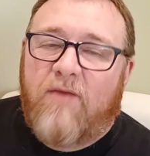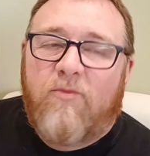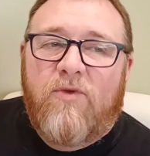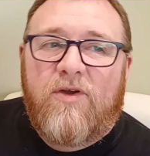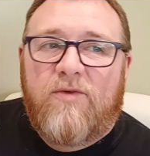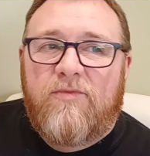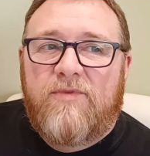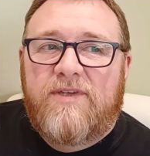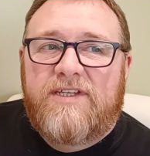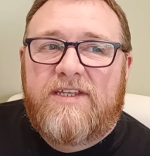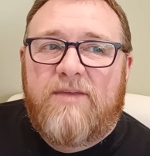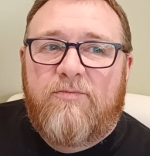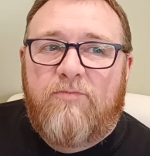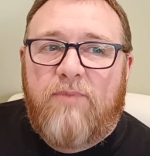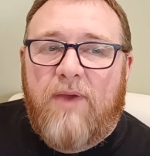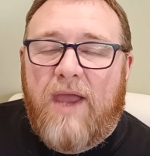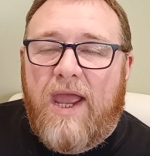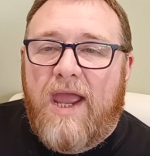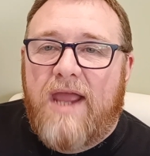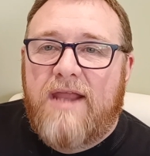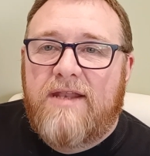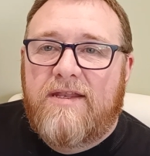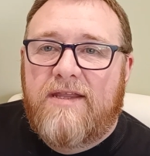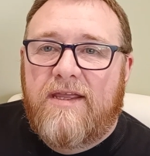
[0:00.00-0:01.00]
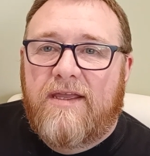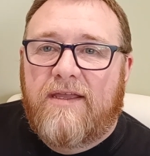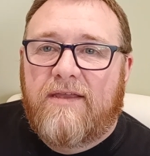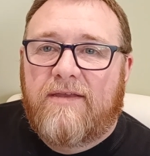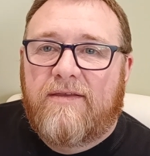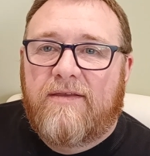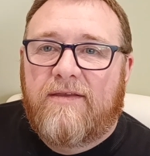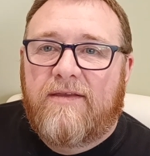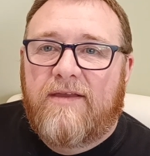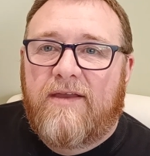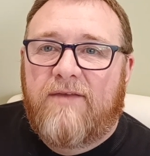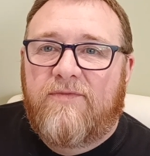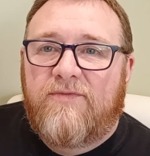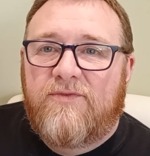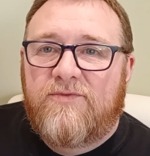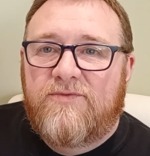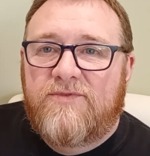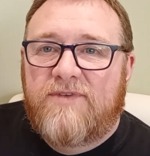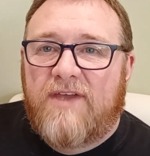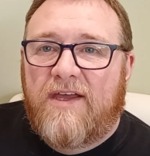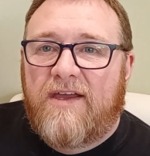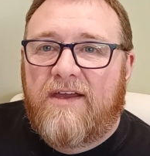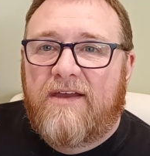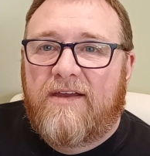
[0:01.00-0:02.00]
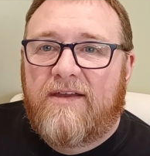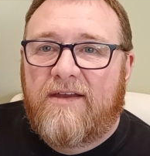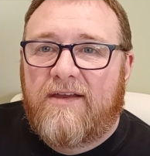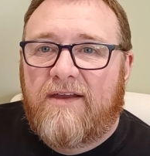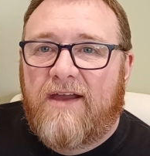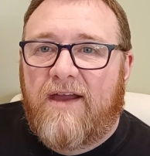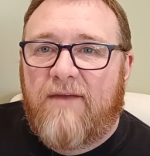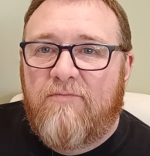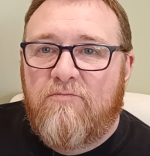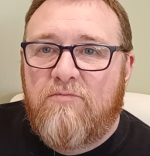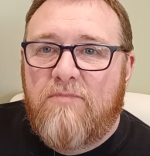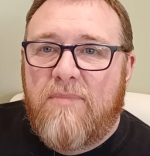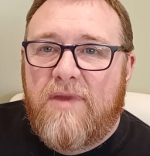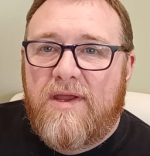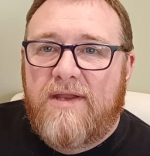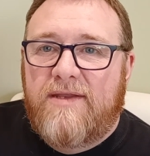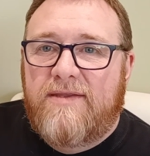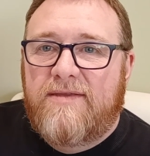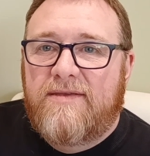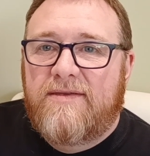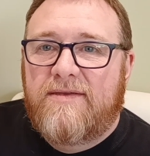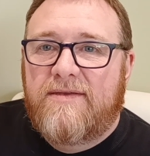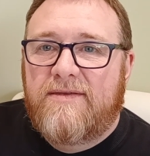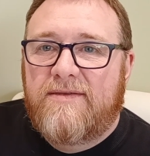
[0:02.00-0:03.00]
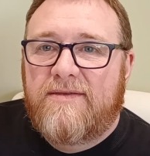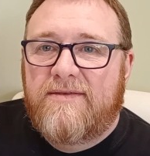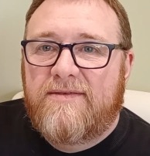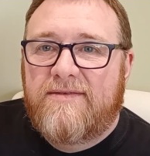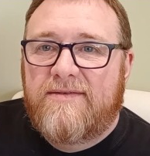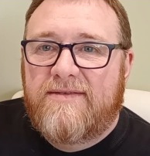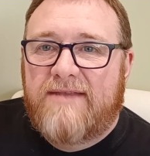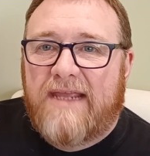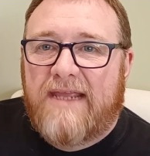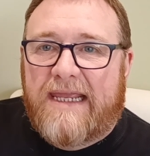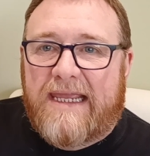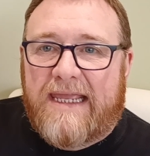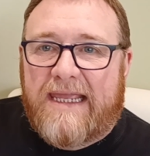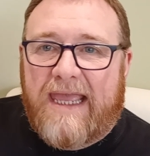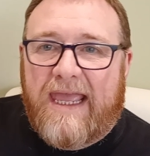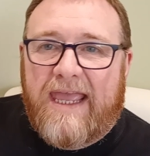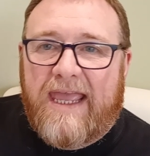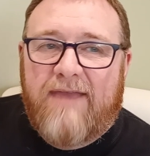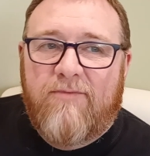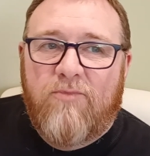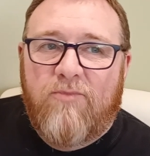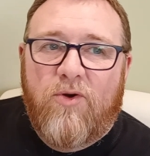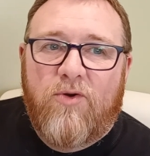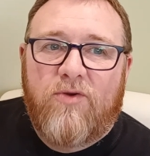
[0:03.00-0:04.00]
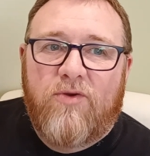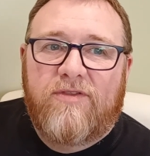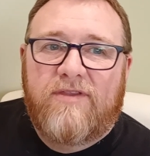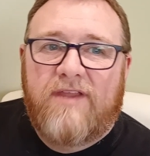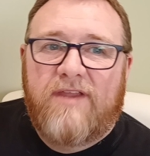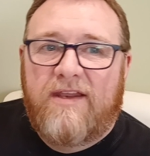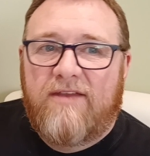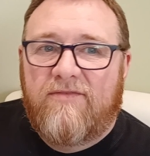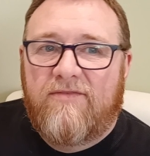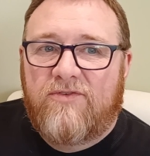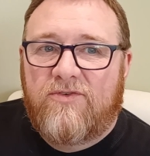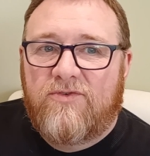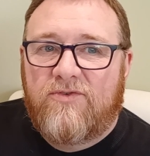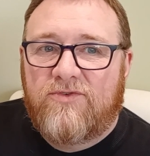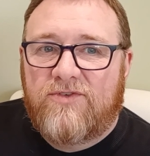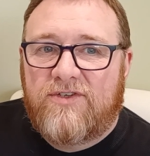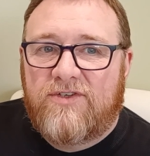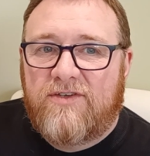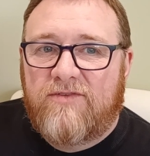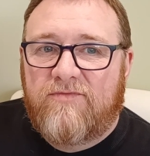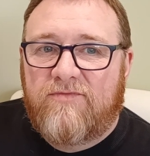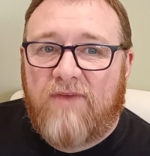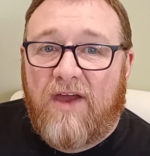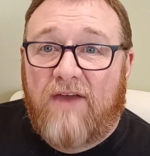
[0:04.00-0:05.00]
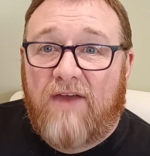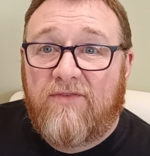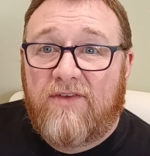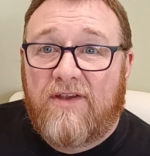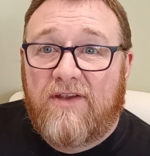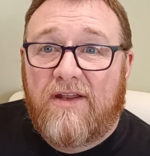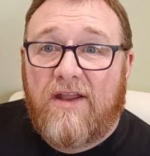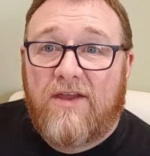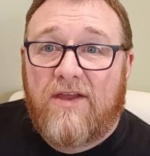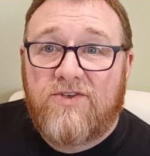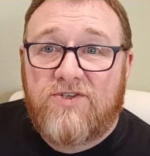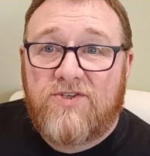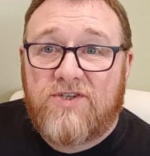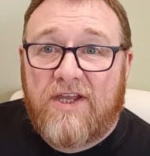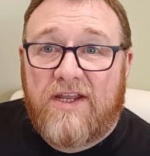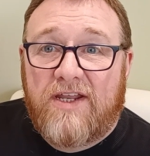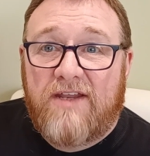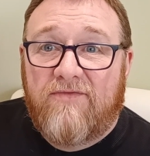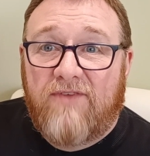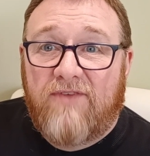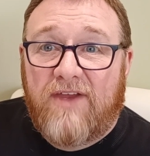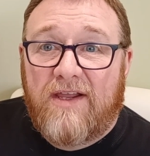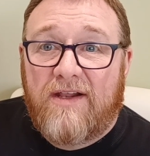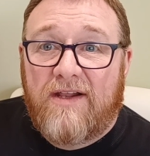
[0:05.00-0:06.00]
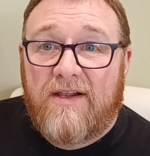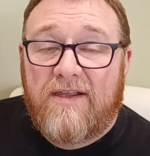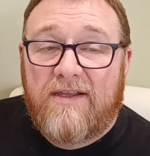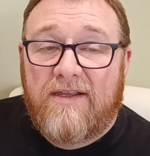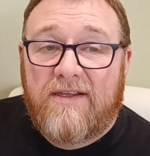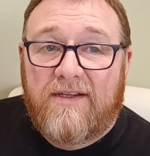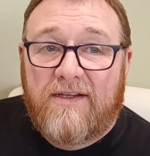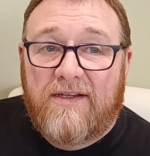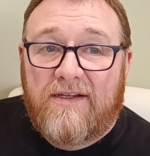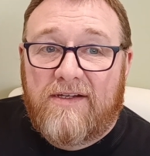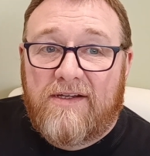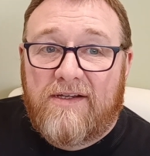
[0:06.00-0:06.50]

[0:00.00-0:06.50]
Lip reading: Well, it would be depending. If there was a midday game on, then of course you'd have your lunch kind of early.